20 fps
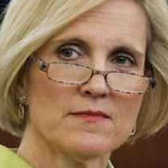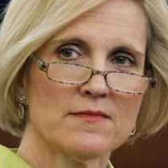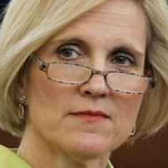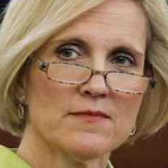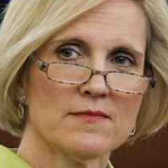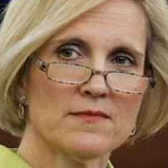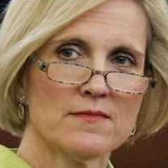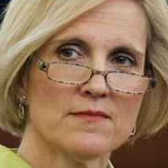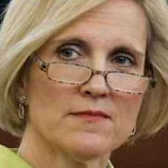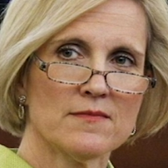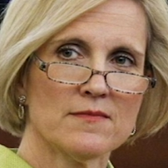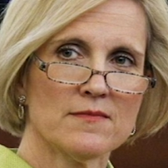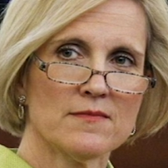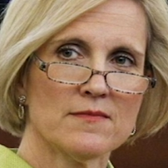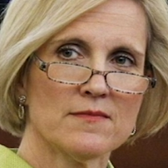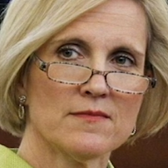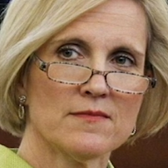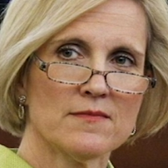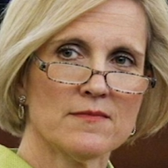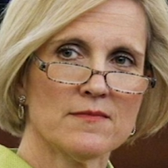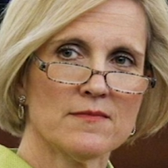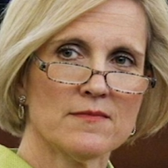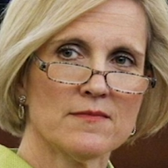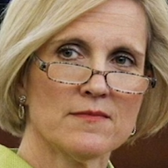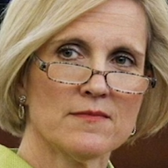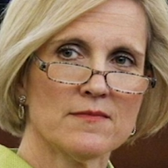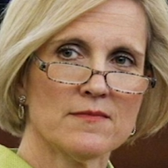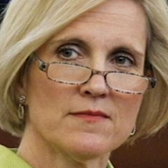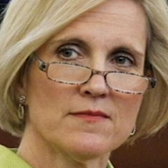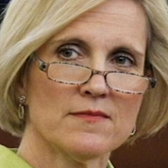
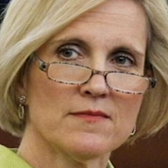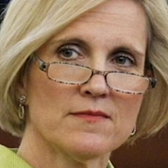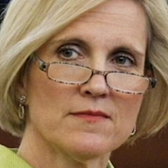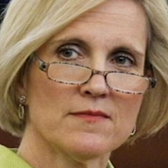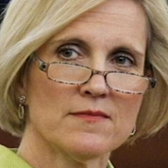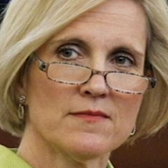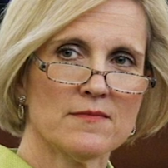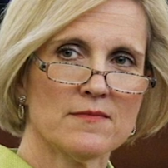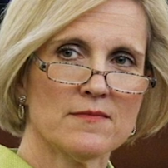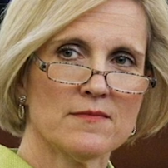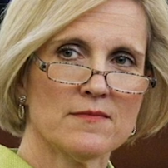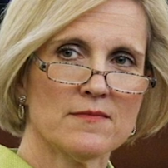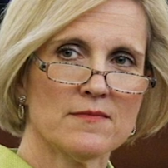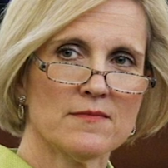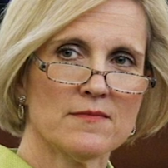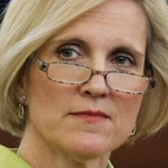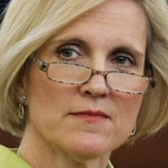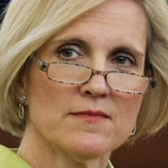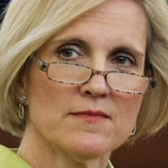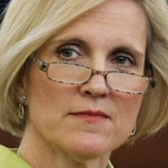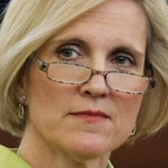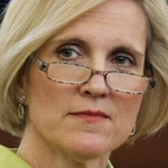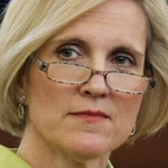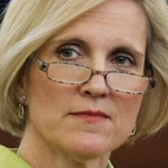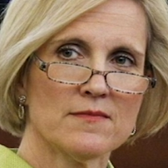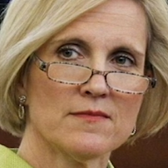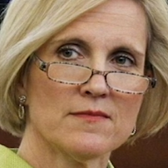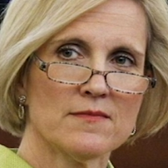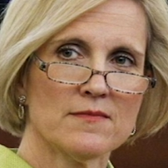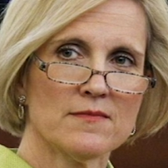
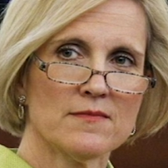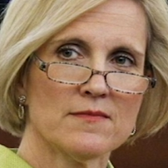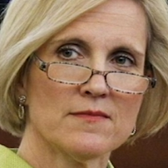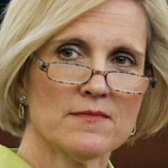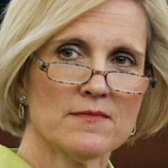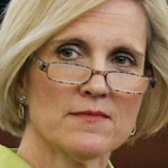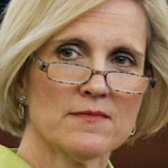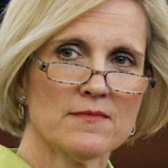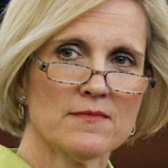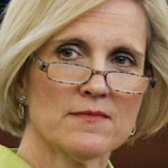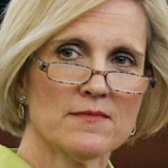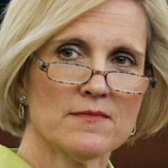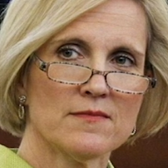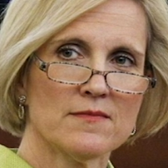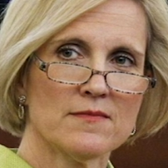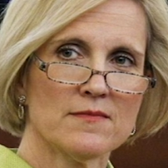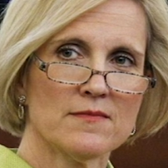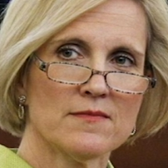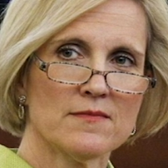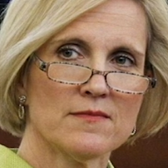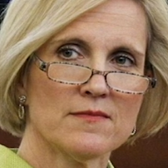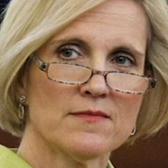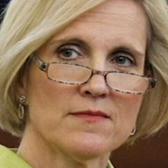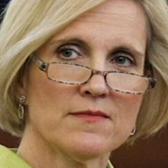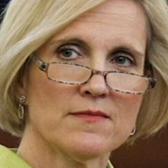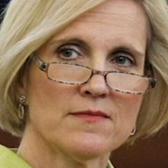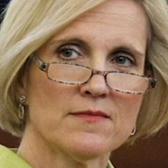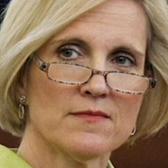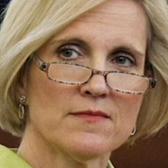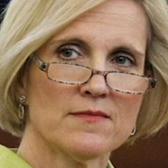
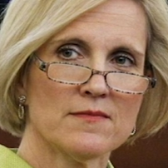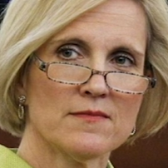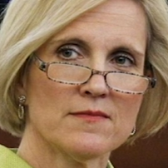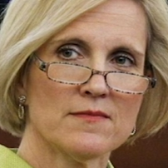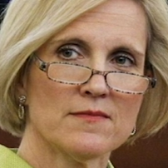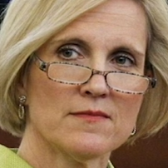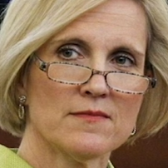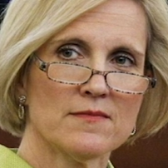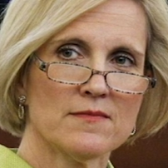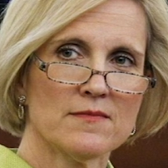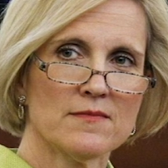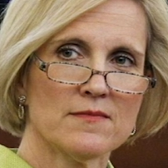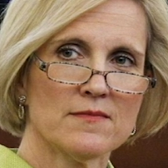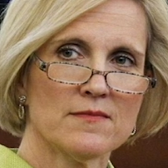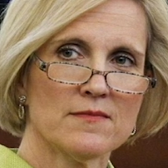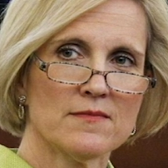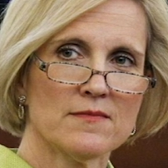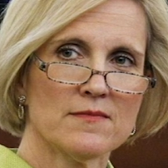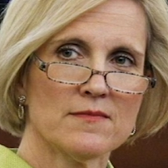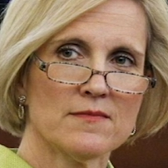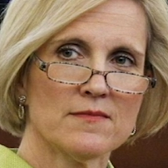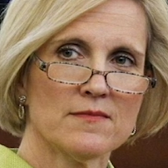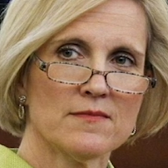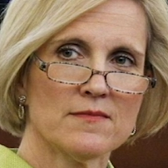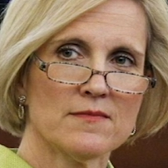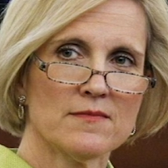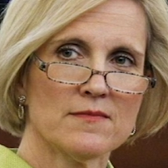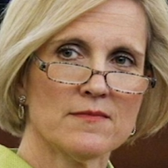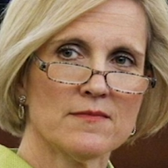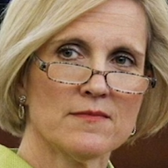
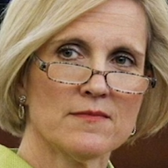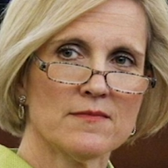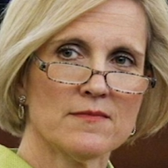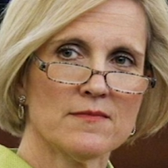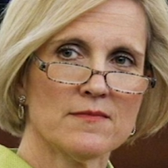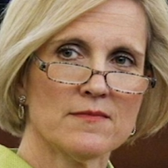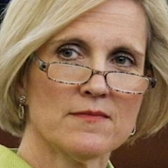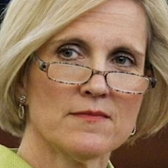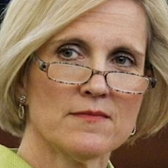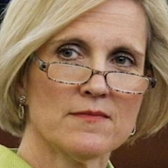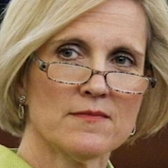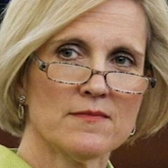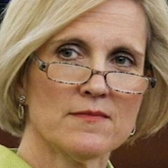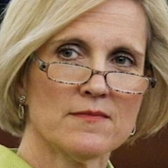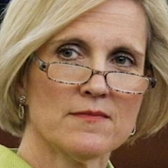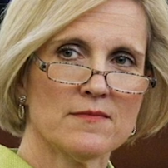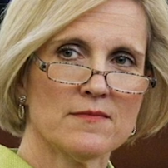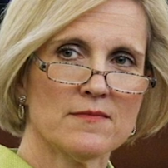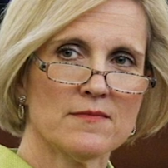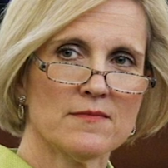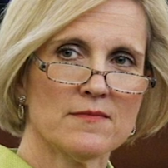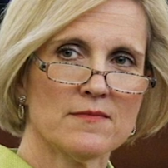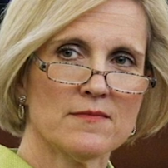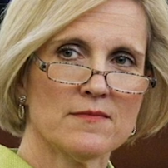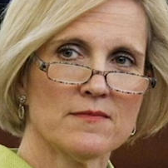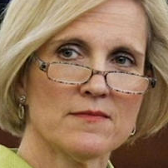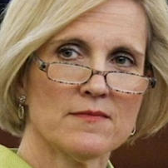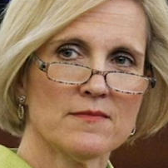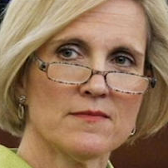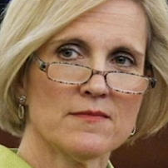
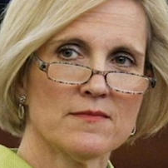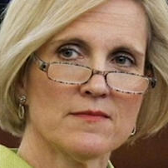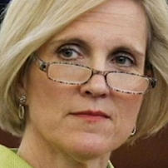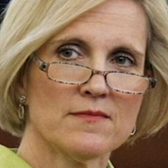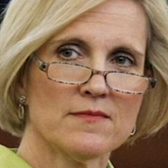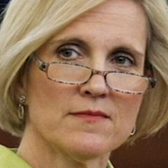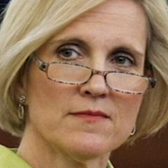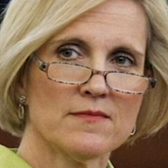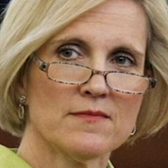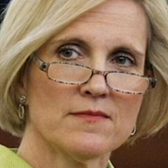[no speech]